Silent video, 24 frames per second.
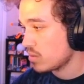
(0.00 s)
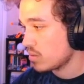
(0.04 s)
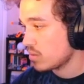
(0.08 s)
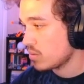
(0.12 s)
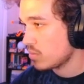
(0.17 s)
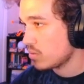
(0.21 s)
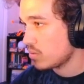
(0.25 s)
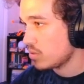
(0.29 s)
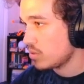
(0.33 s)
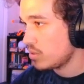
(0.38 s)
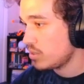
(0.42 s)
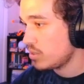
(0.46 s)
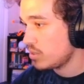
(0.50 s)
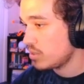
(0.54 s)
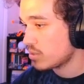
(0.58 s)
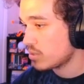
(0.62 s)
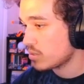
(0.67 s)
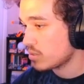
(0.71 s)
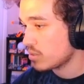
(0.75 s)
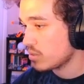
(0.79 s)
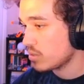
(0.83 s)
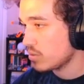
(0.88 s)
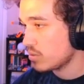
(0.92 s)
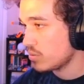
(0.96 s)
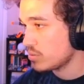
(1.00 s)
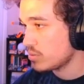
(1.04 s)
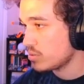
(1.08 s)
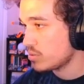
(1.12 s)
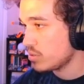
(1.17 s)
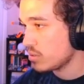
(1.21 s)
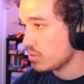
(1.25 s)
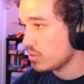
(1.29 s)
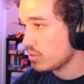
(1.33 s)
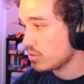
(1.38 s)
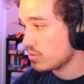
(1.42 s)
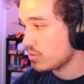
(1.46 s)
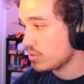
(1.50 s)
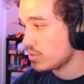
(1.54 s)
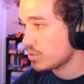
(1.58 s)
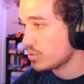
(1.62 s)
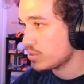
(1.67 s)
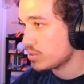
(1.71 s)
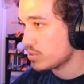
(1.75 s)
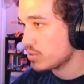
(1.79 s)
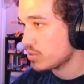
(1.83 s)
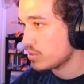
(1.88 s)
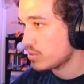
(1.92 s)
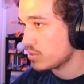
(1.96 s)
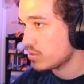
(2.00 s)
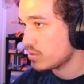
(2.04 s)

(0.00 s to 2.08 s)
Where did he go is the only question.